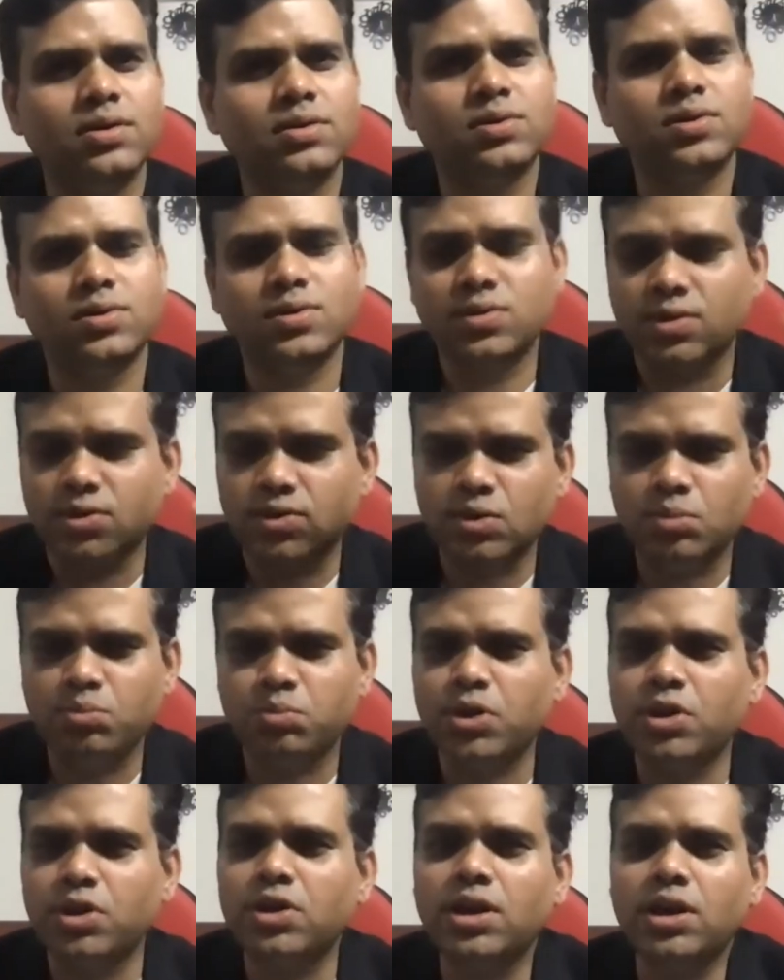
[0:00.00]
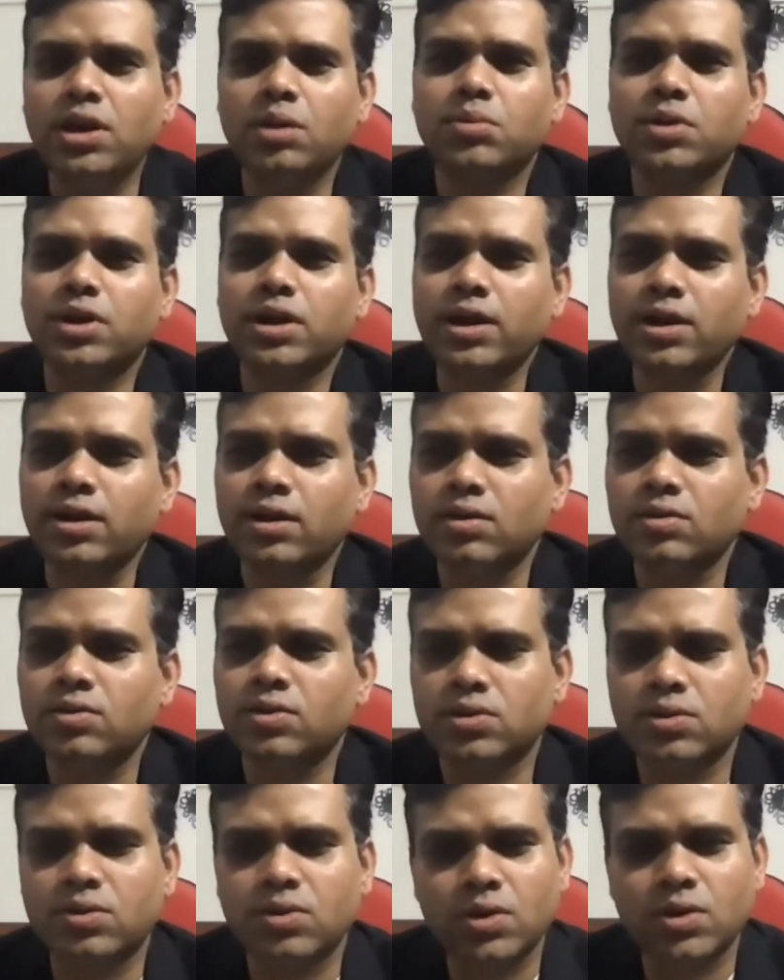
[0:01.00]
She's such a big name, right?
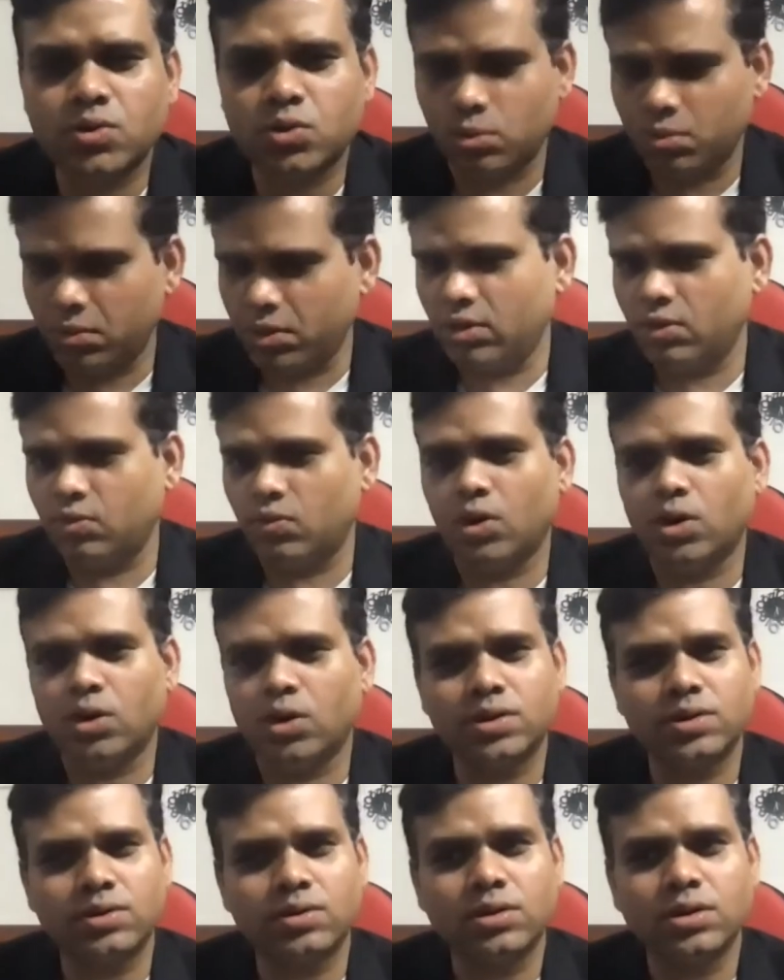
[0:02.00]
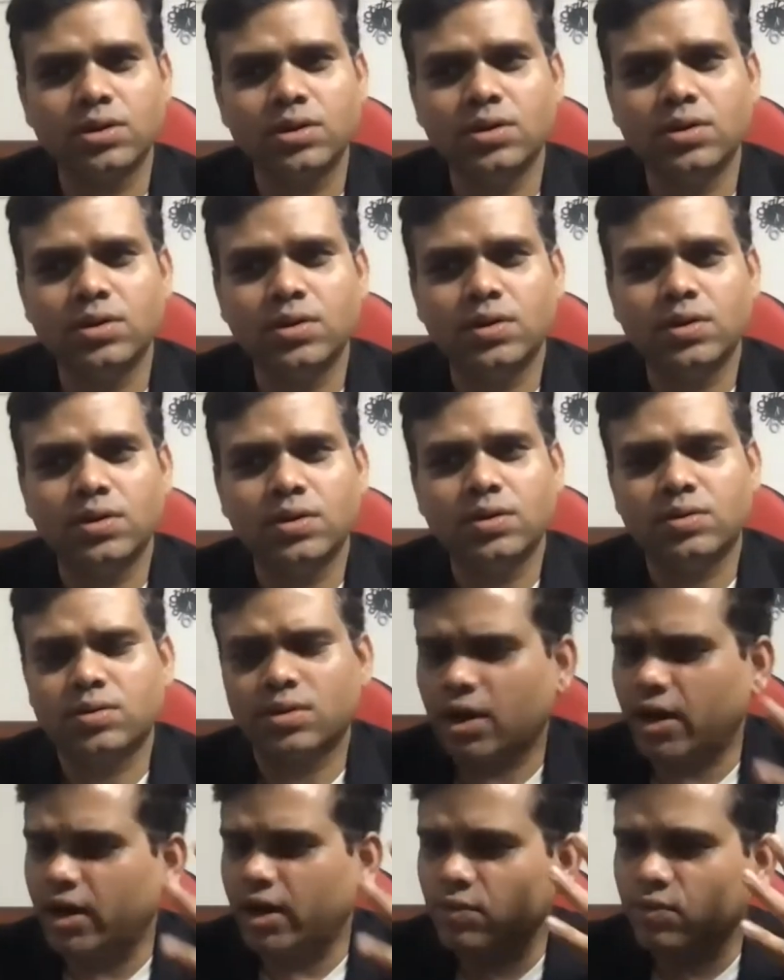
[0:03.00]
She's got so many awards. The
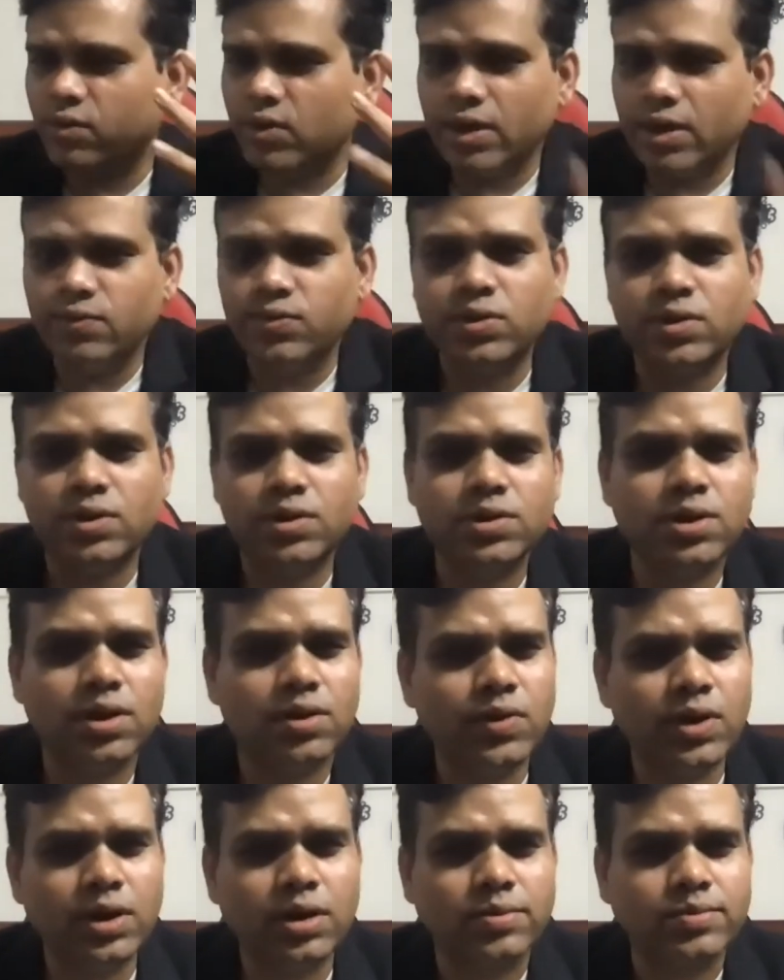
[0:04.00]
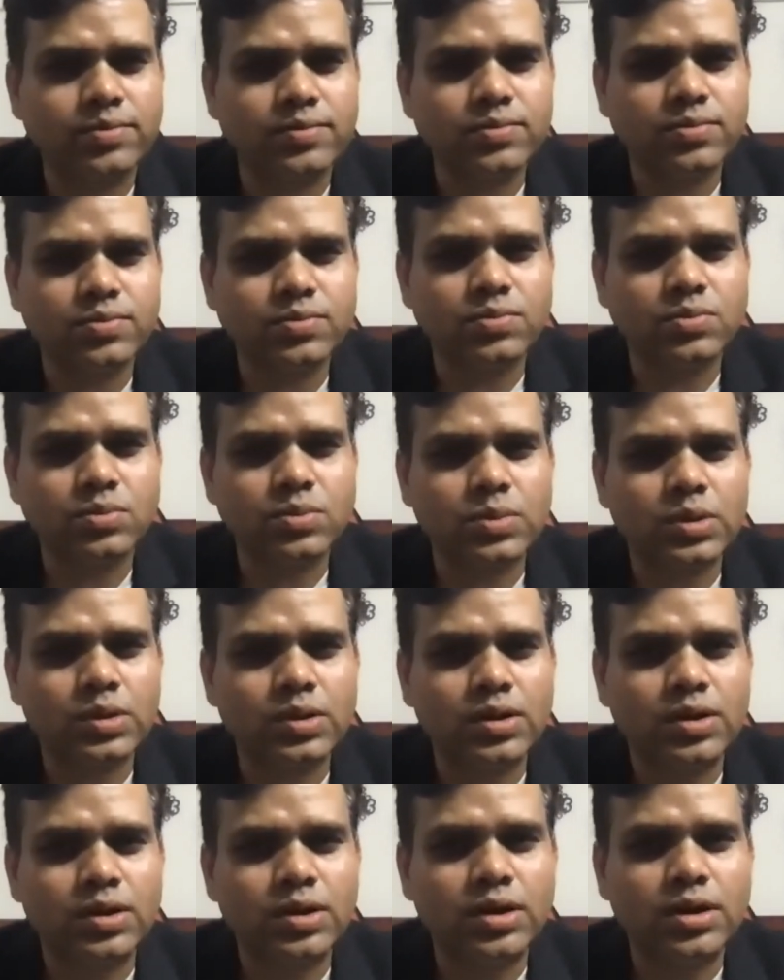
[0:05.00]
kind of life she's living.
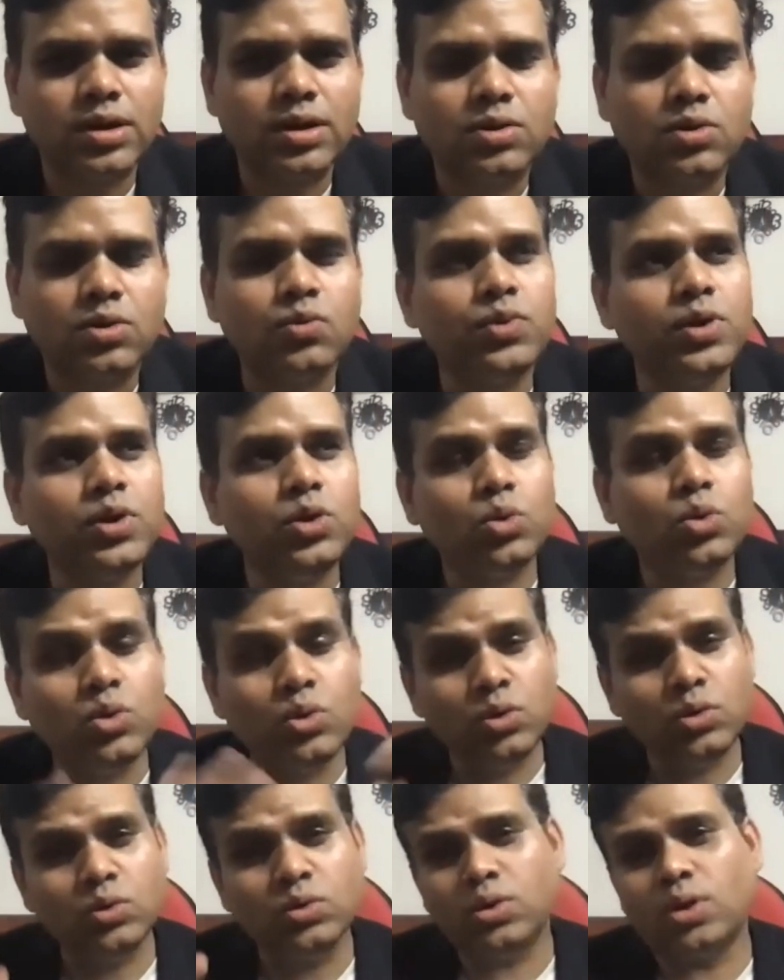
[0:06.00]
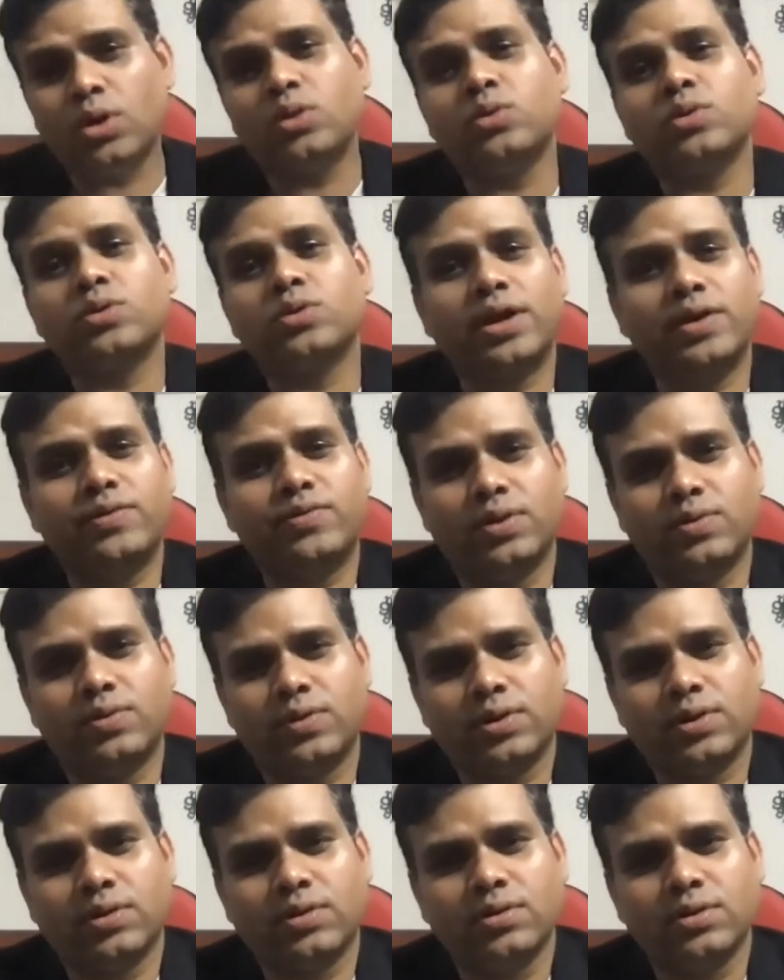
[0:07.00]
So we don't know all those
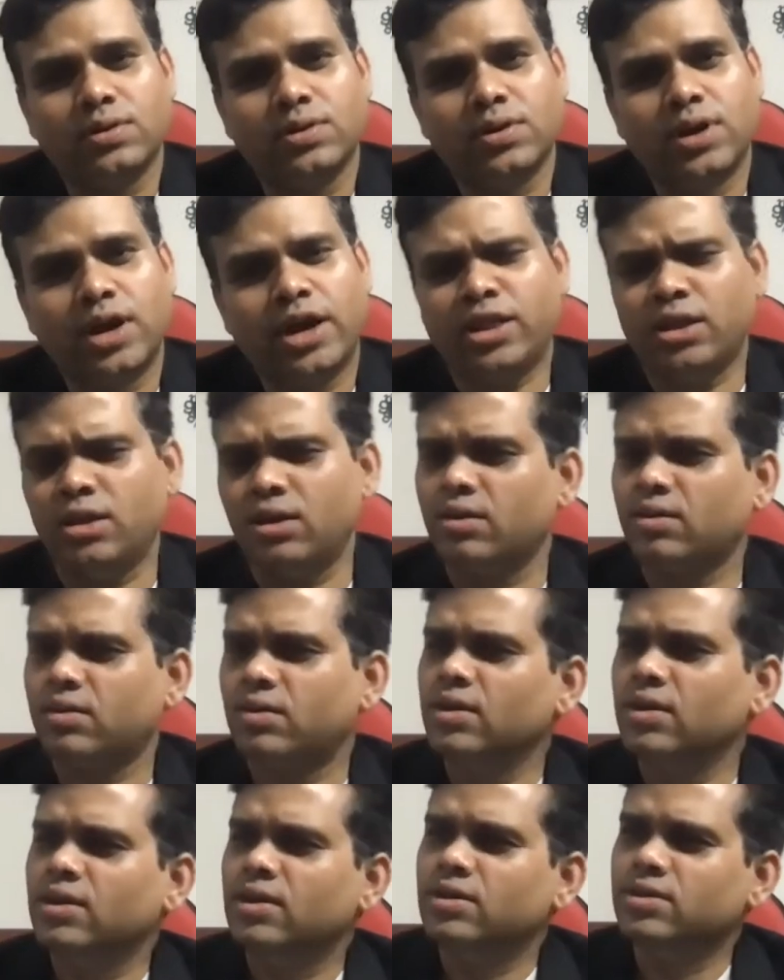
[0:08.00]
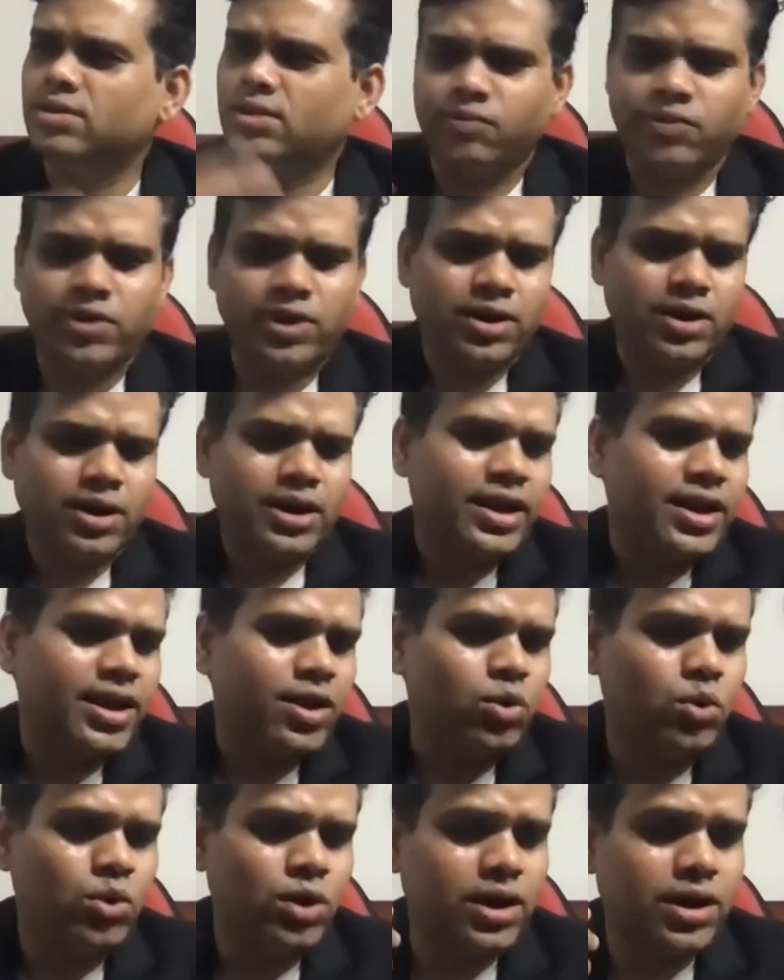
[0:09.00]
lifesavers. I think somewhere, again, I
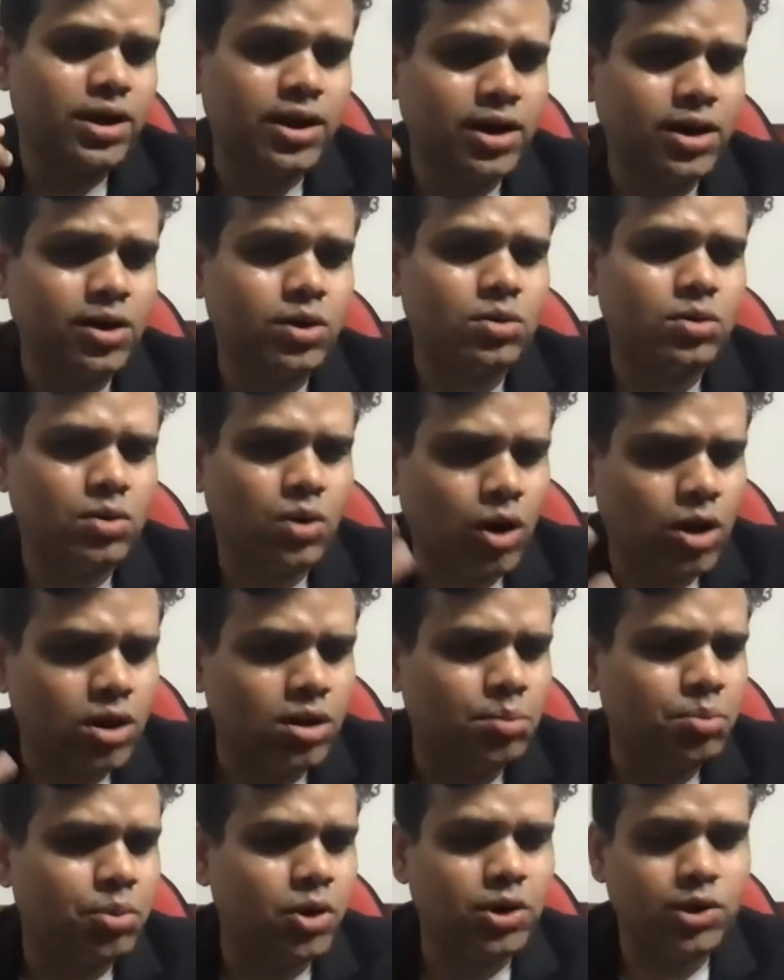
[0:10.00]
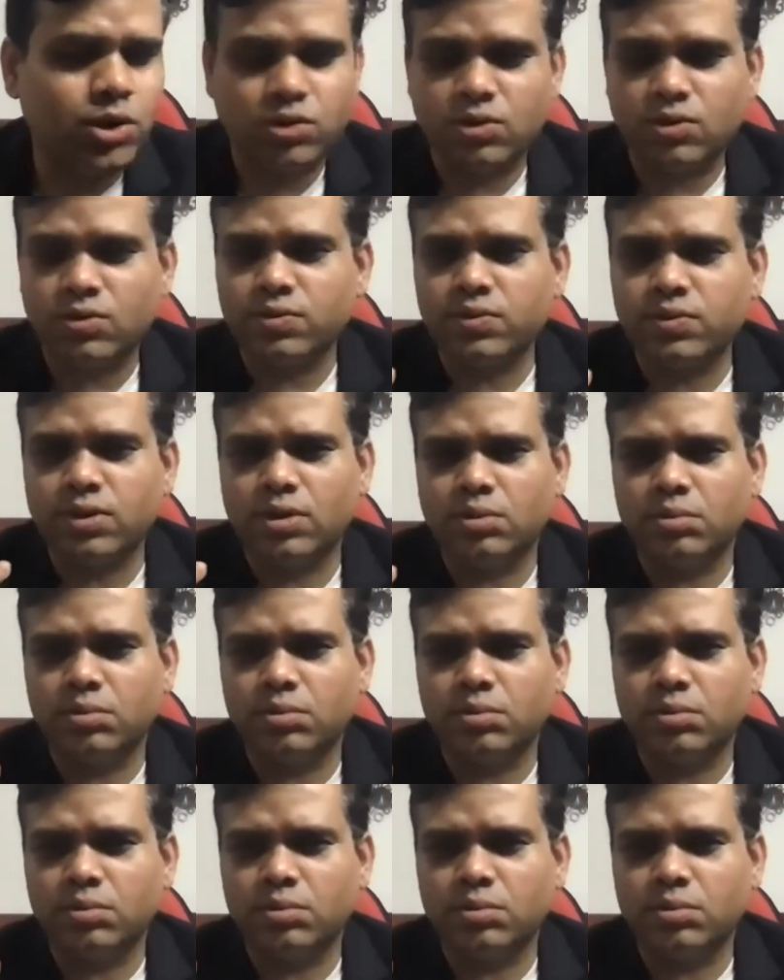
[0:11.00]
don't agree all the policies of